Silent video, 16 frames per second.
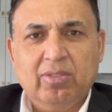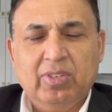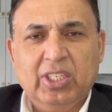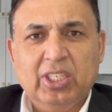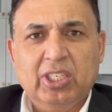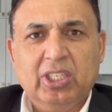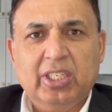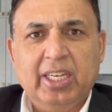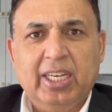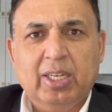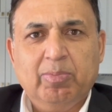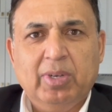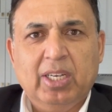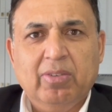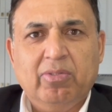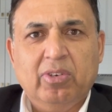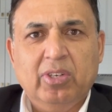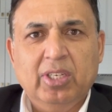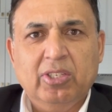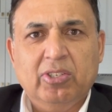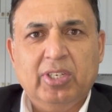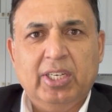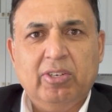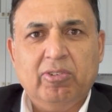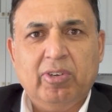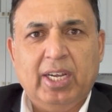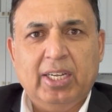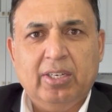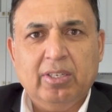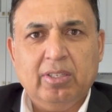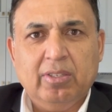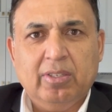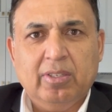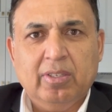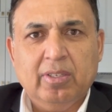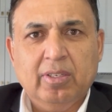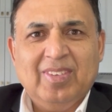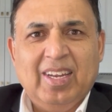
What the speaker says: which is Statement of Real Estate Rentals.